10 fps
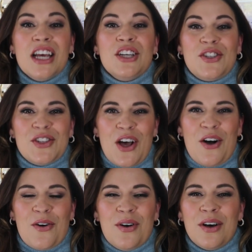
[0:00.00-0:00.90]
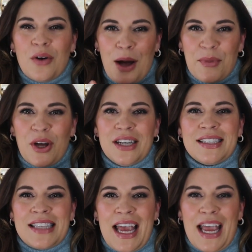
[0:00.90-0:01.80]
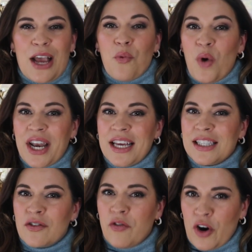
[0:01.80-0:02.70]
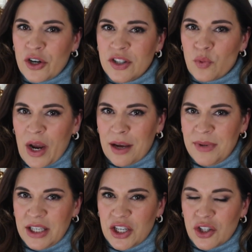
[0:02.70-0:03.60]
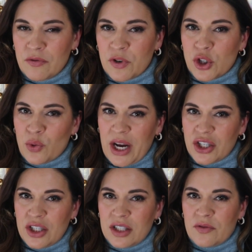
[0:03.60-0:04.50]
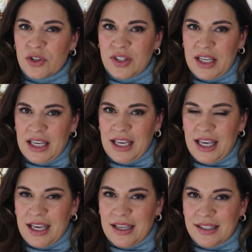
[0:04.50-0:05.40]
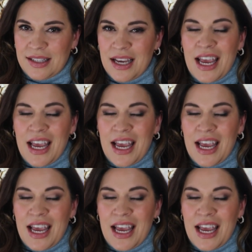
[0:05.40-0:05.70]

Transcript: So I'm going to say what his first recommendation for directions for singing is.